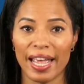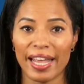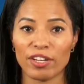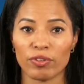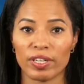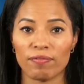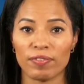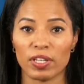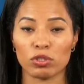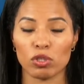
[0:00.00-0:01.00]
a
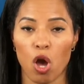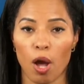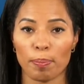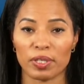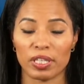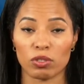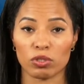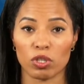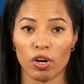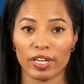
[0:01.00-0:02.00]
greenfield copper-nickel
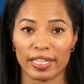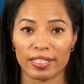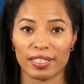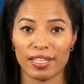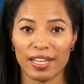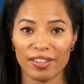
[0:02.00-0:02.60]
target.